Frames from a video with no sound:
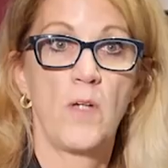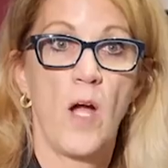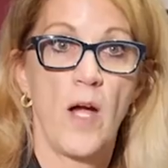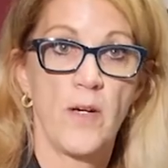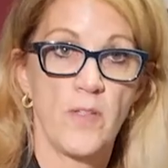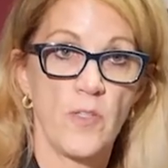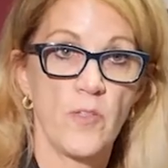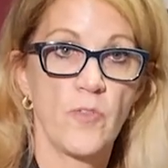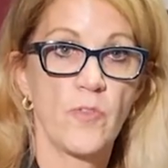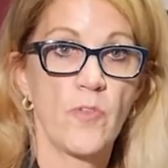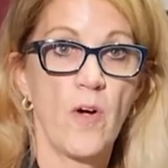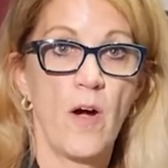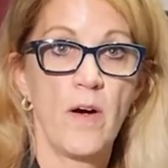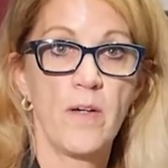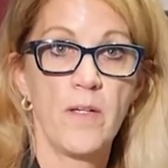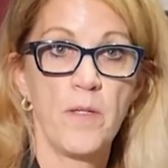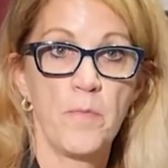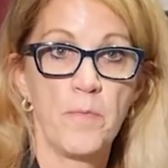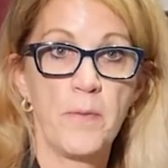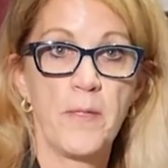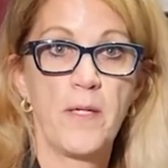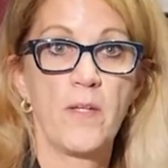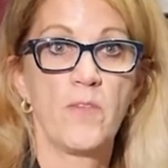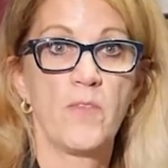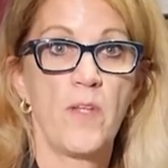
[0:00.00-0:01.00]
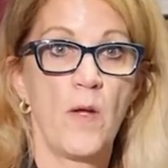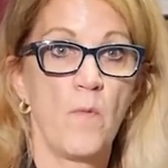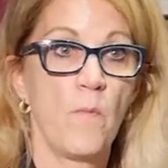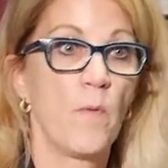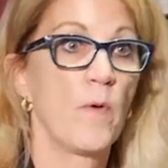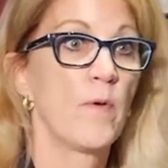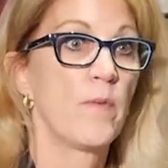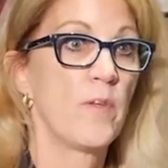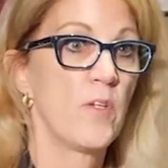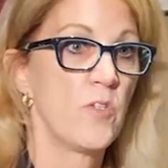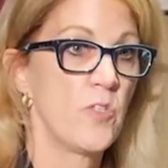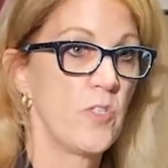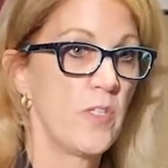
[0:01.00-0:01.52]
got discarded because they
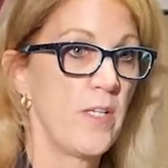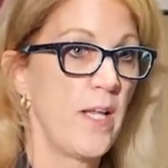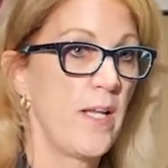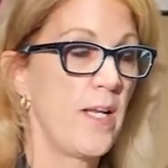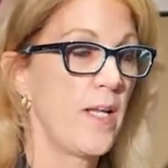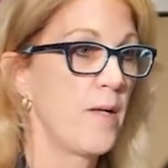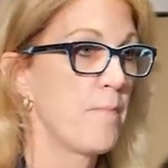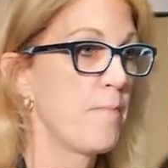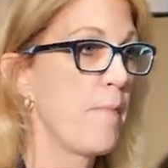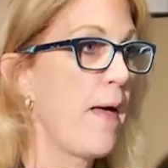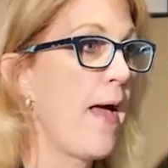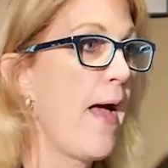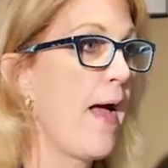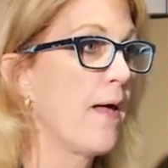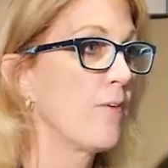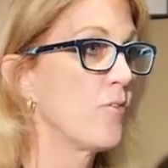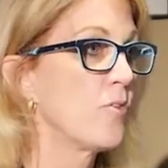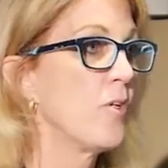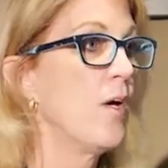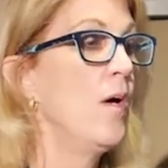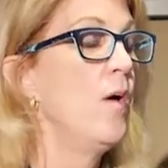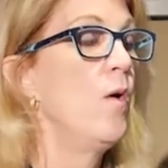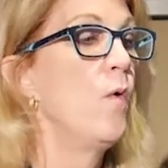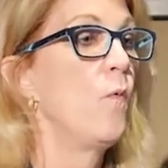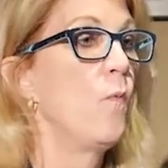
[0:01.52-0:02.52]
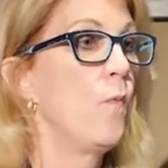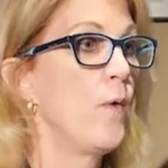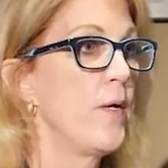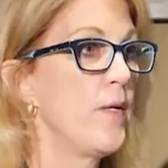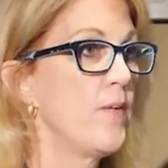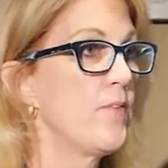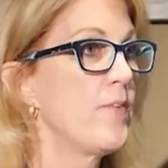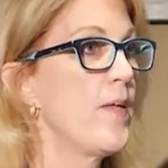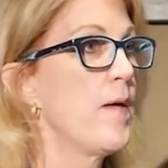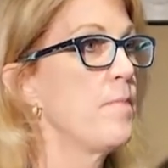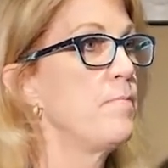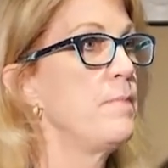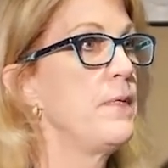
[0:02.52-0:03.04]
weren't the genetic match? What
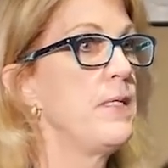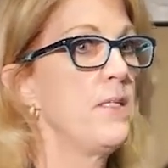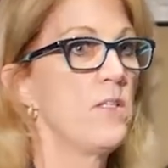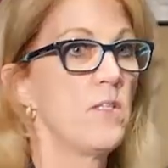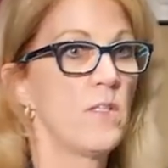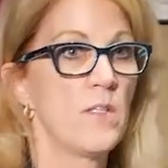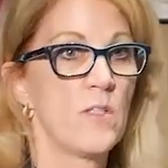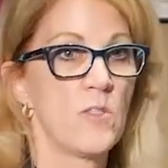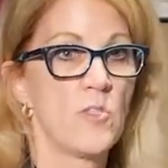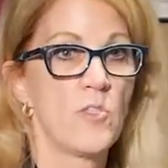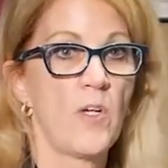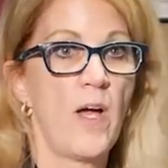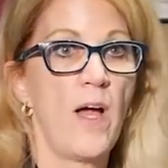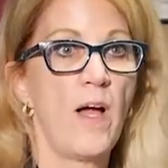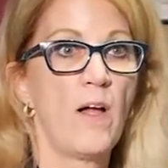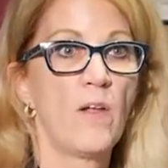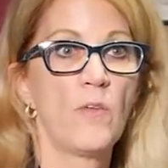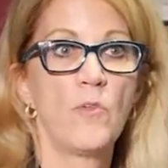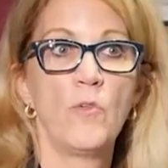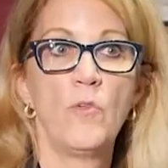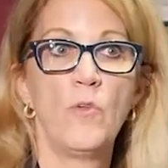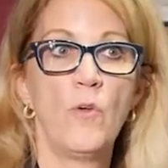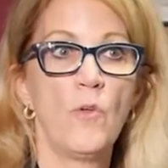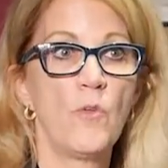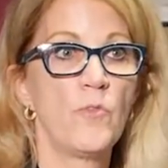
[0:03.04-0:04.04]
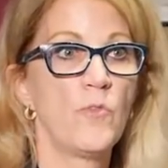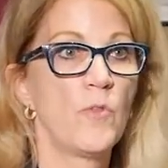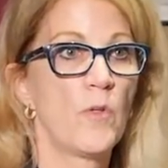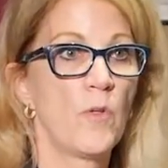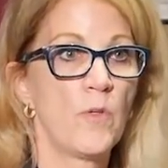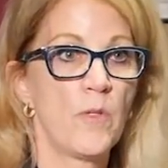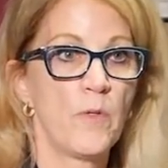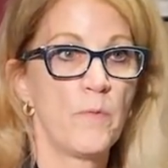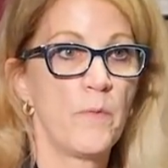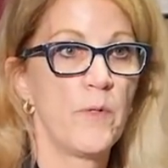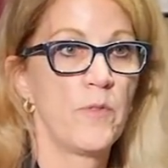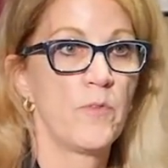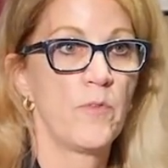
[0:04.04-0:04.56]
does that mean to the child who knows the
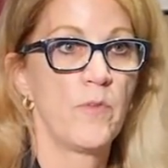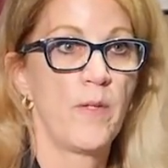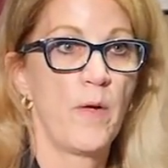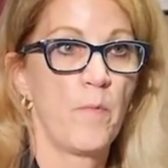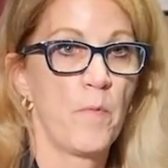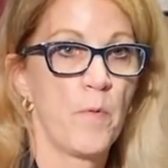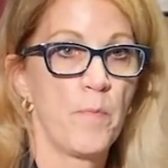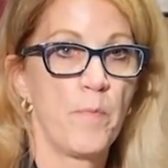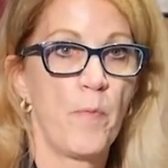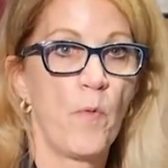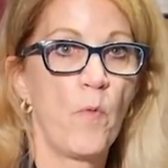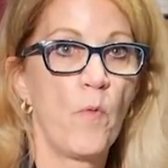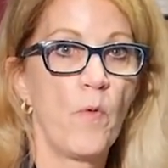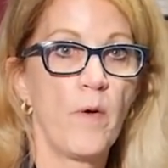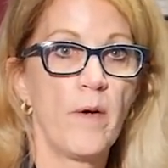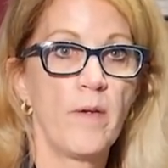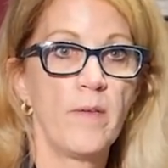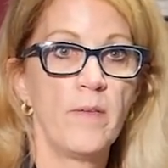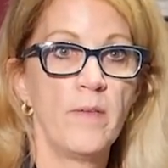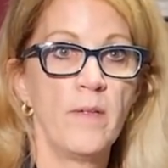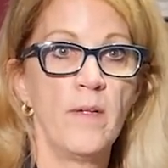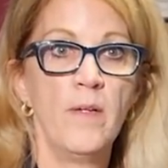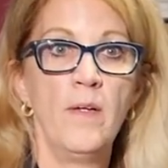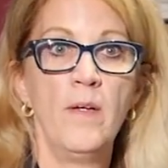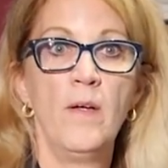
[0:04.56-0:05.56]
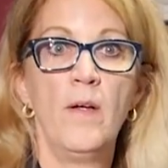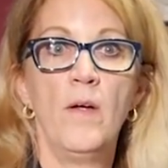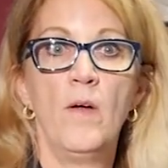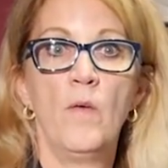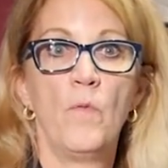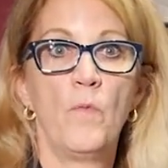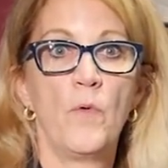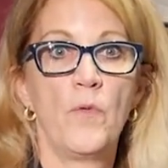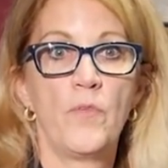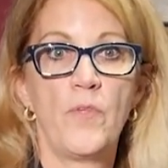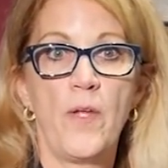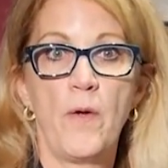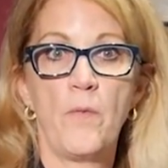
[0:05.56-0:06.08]
only reason they were born
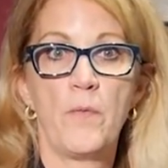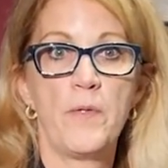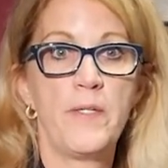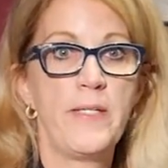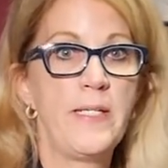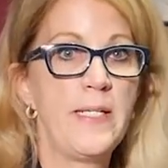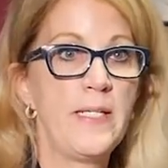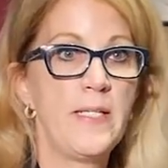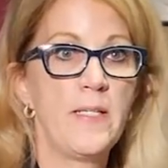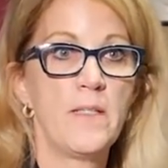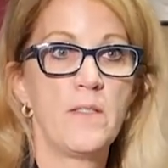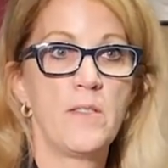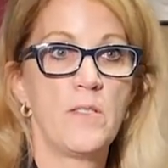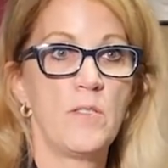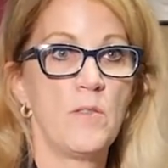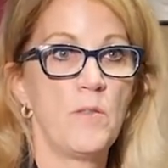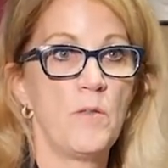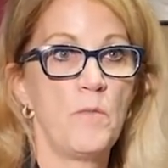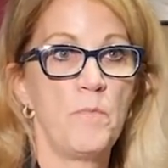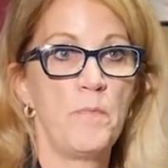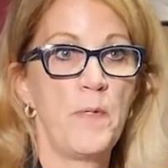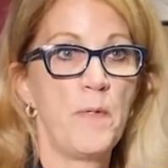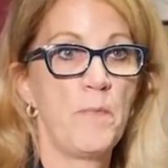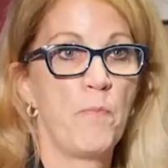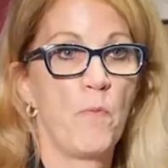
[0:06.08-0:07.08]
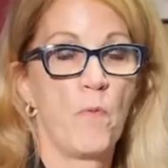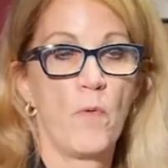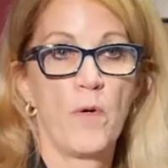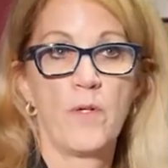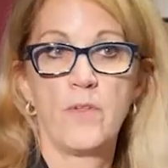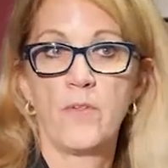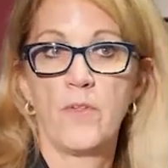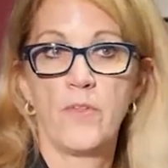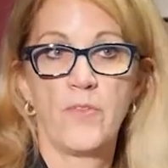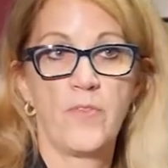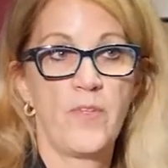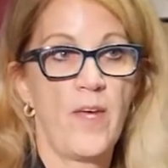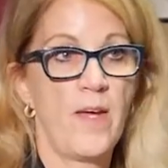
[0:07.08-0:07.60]
was they were needed to be born
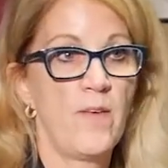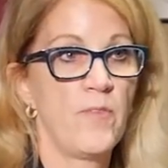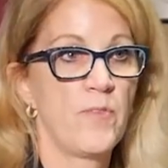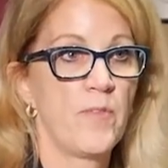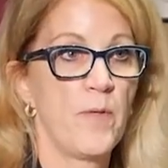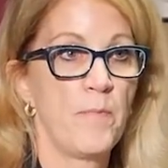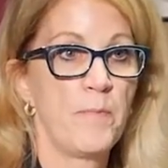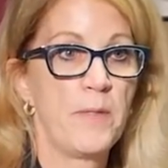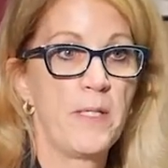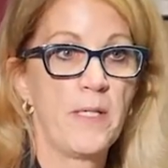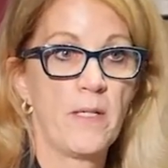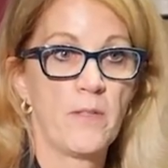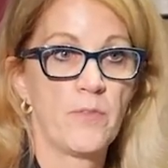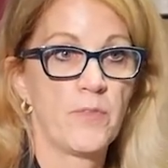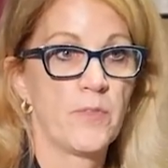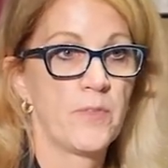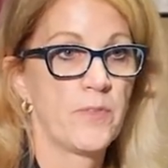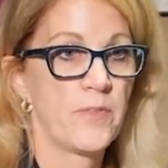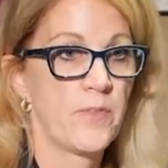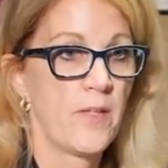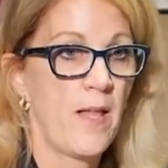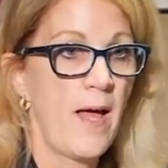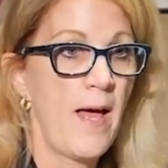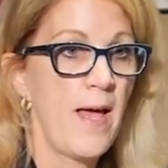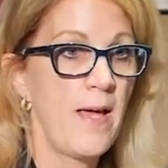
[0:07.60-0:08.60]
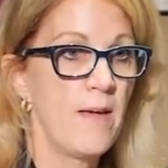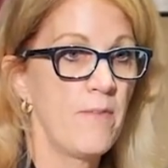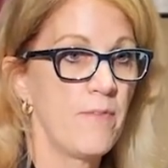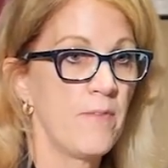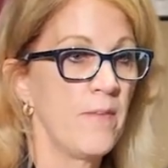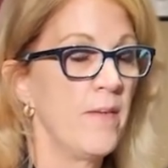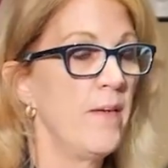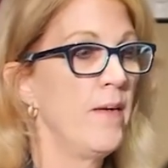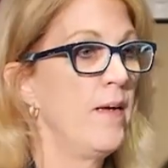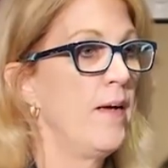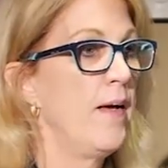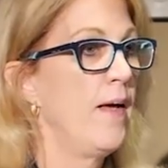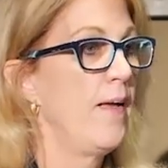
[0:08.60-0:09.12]
to save somebody else's life?
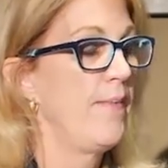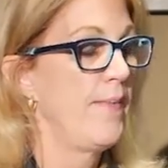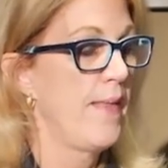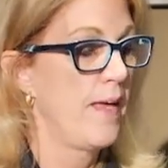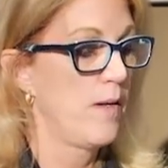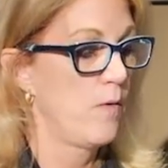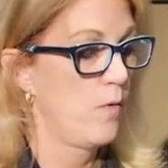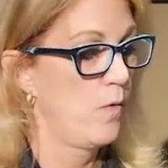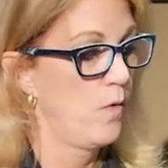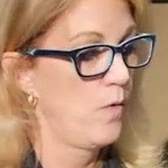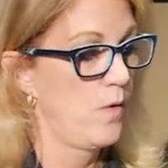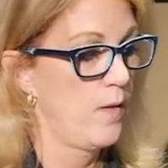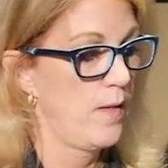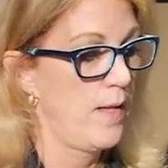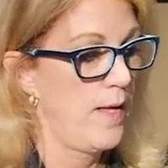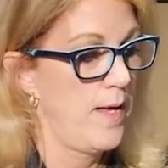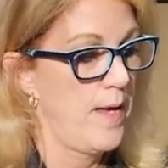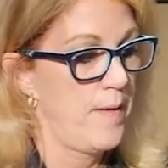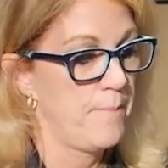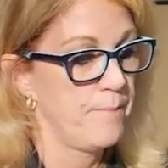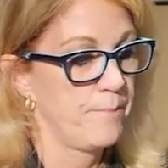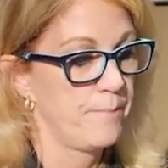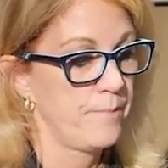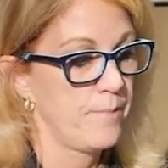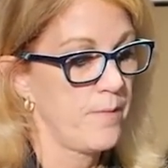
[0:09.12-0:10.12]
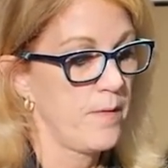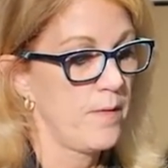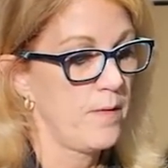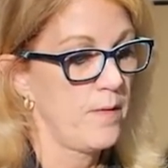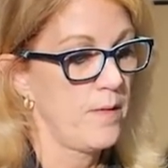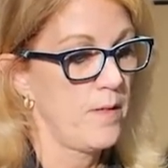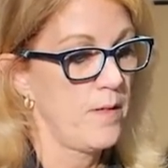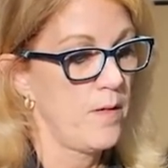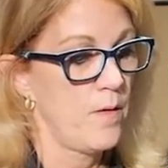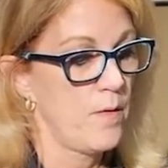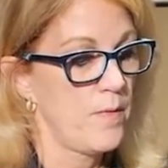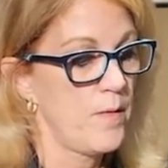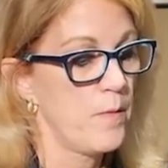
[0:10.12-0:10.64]
And that whole,
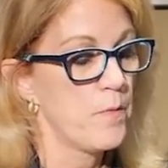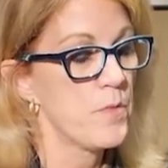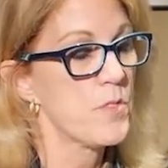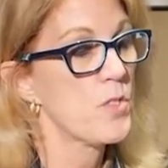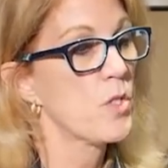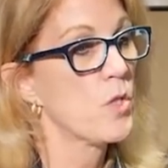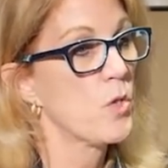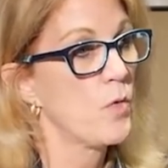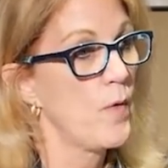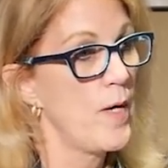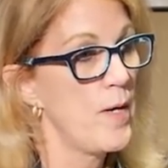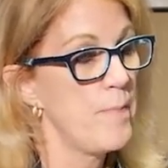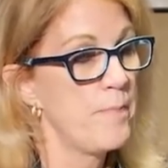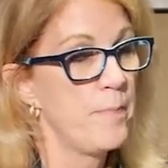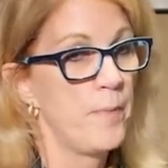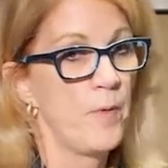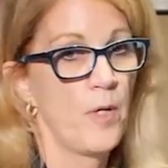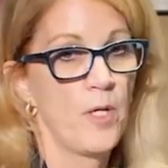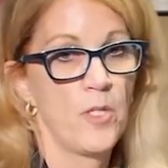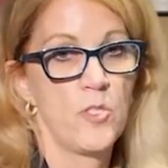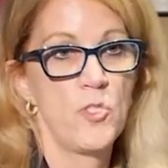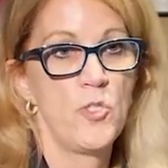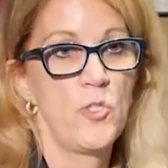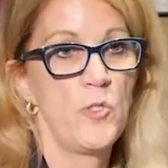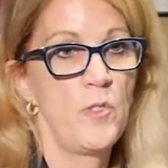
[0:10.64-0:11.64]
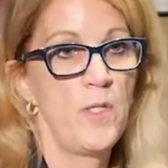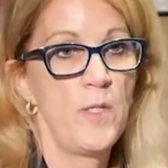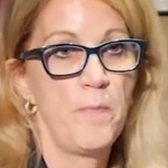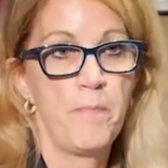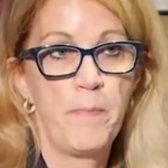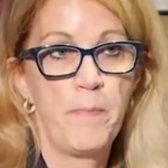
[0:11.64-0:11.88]
there was a great book, Judy